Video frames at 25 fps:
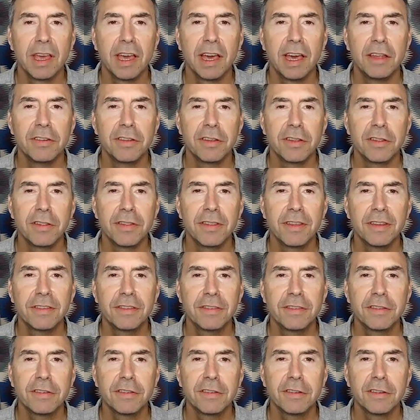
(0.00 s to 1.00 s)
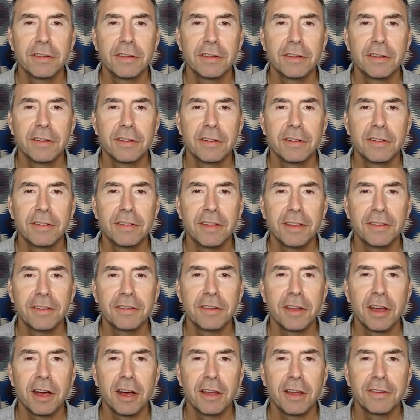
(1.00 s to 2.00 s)
And this does
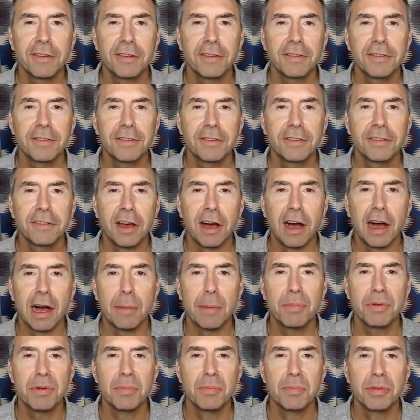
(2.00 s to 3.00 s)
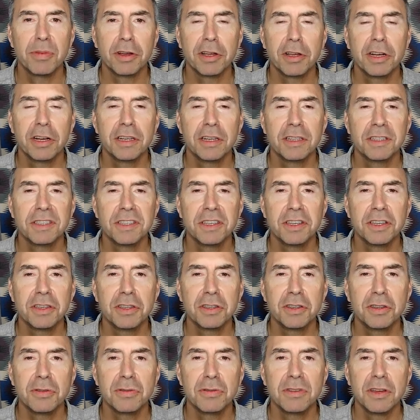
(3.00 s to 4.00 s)
not stop because
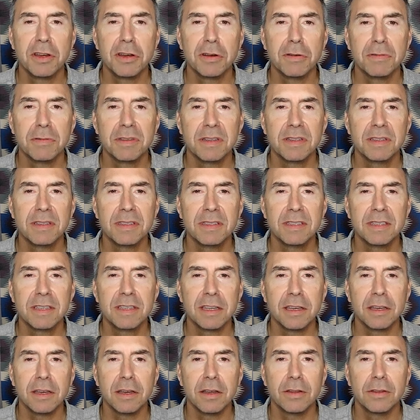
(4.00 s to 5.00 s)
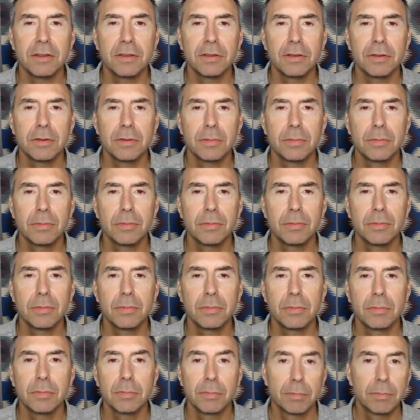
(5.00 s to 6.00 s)
you don't see it.
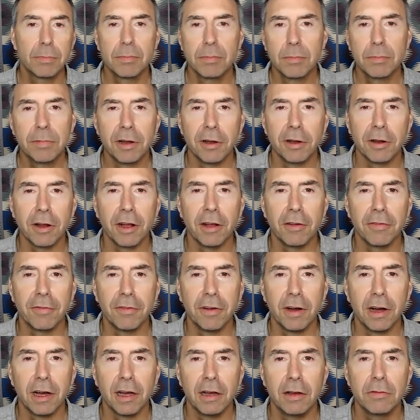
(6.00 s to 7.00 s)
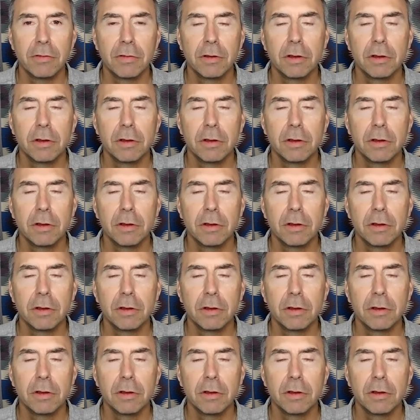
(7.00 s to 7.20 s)
Paragraph five.